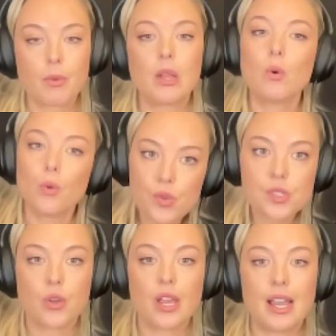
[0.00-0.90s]
but we
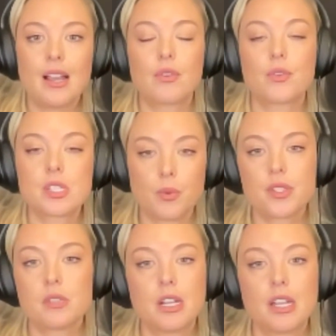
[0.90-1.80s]
also have a
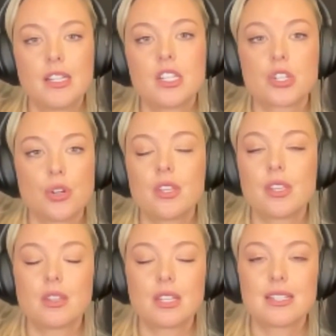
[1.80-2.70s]
responsibility to show
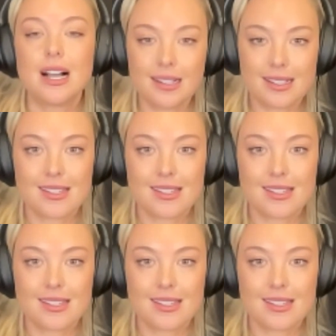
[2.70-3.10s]
the darker